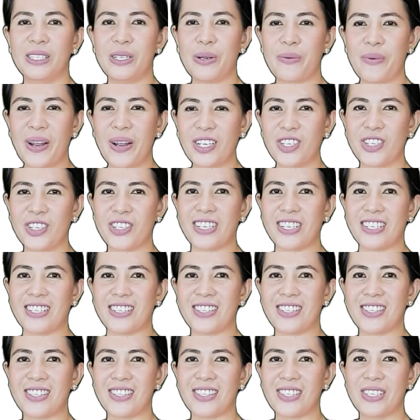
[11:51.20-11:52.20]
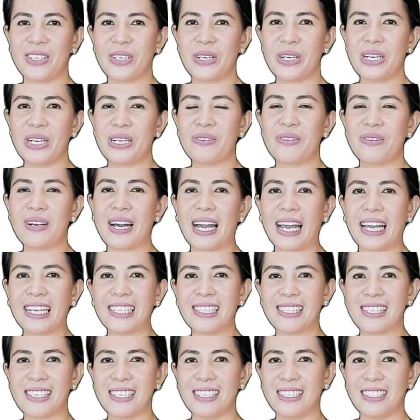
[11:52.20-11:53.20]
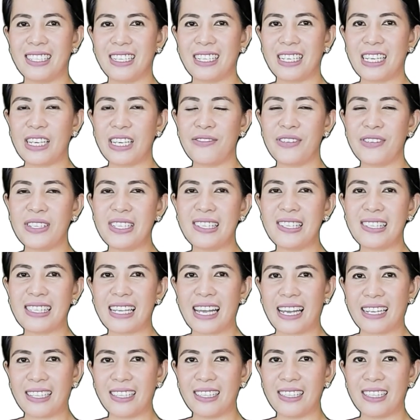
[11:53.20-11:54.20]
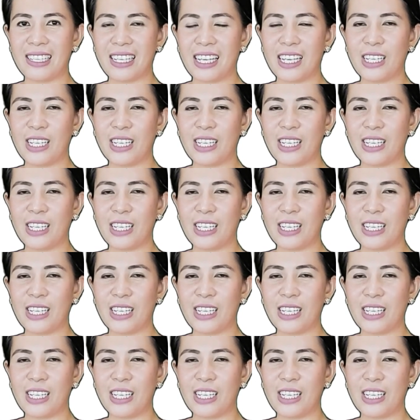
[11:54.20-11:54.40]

Directions. Write the given set